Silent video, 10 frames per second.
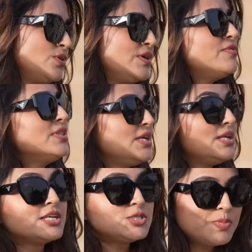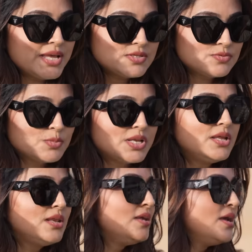him. You know, everything, he respects
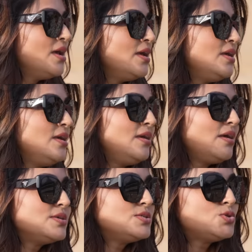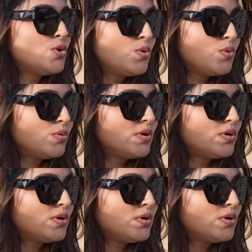women. He he is so